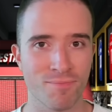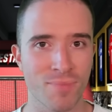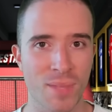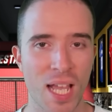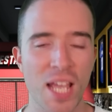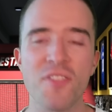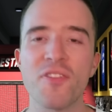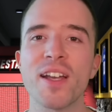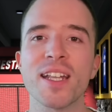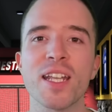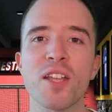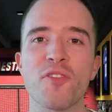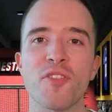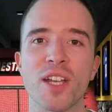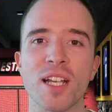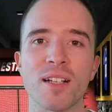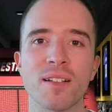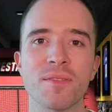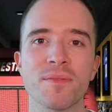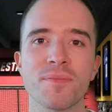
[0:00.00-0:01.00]
if
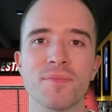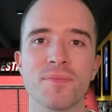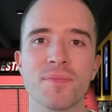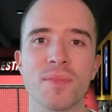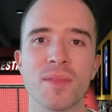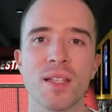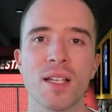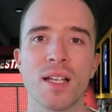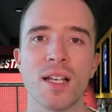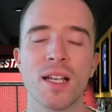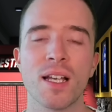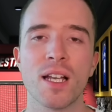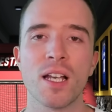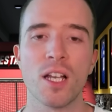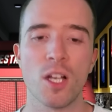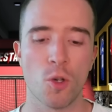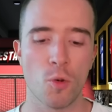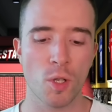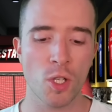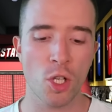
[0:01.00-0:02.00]
anything,
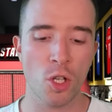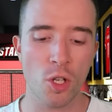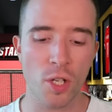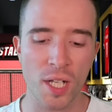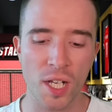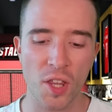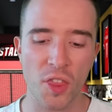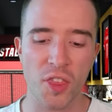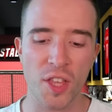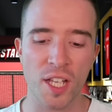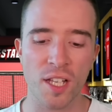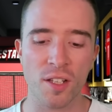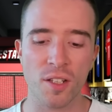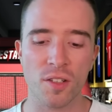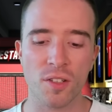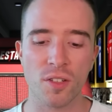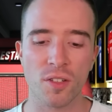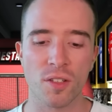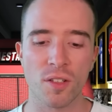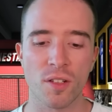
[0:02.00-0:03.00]
when you look at
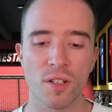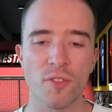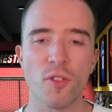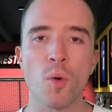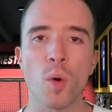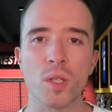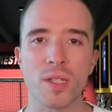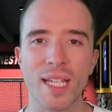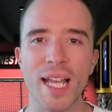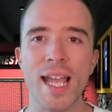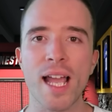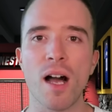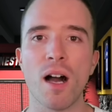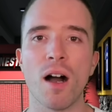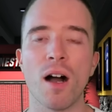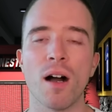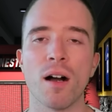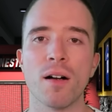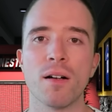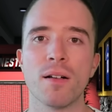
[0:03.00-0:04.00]
things for what they
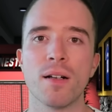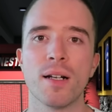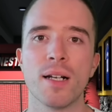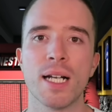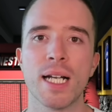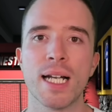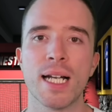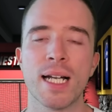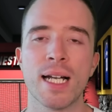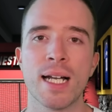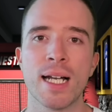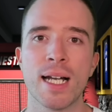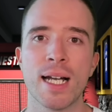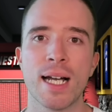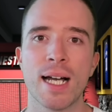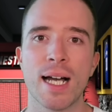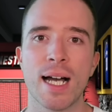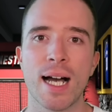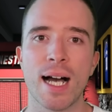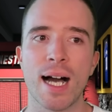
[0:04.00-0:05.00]
are,
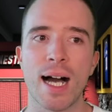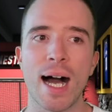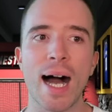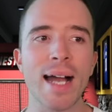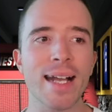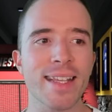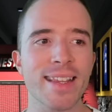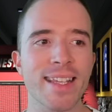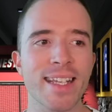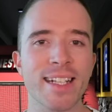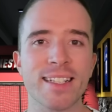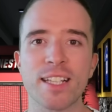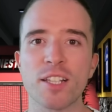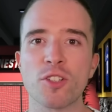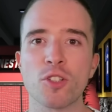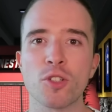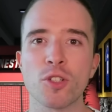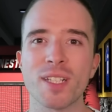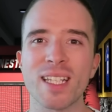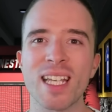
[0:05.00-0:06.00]
I think this
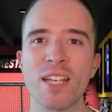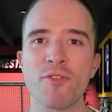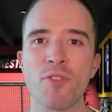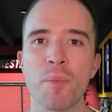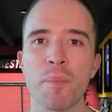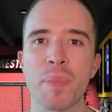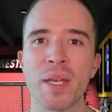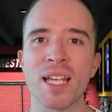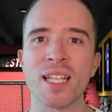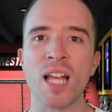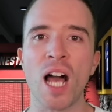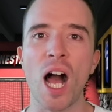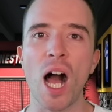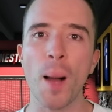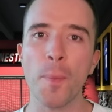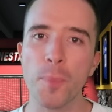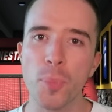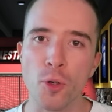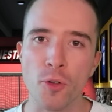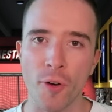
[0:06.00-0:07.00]
could even be an
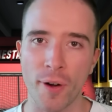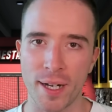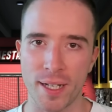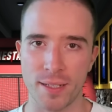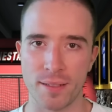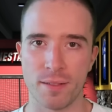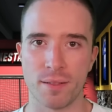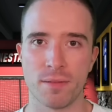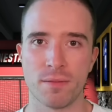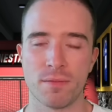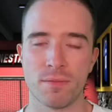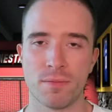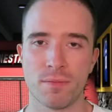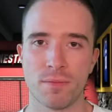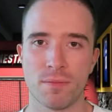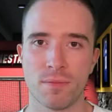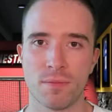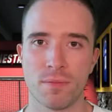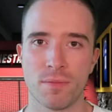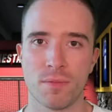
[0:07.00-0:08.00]
upgrade
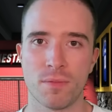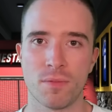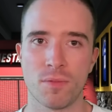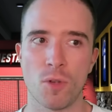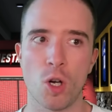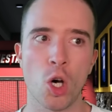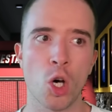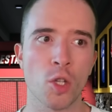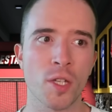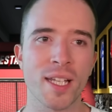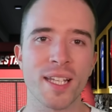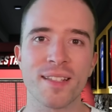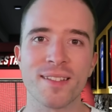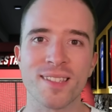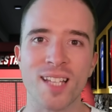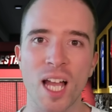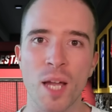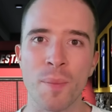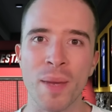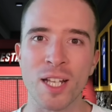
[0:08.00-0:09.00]
on his
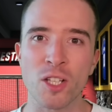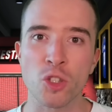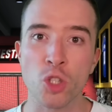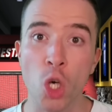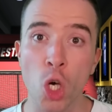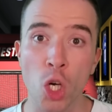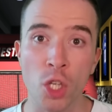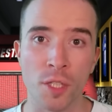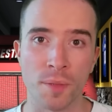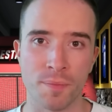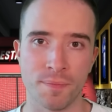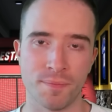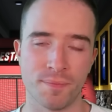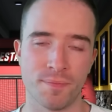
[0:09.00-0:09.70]
time at Tottenham.